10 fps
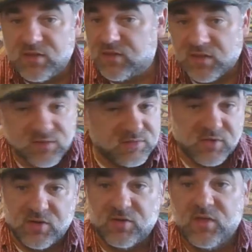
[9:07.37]
That's,
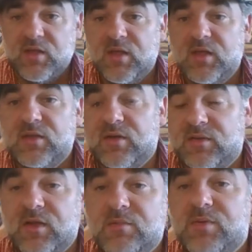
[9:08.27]
their
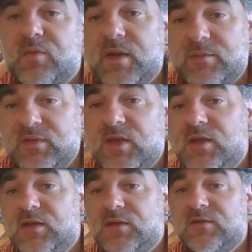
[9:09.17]
thing. But what I'm saying
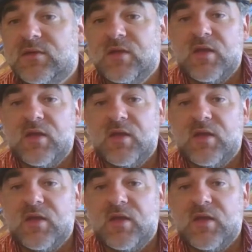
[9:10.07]
is,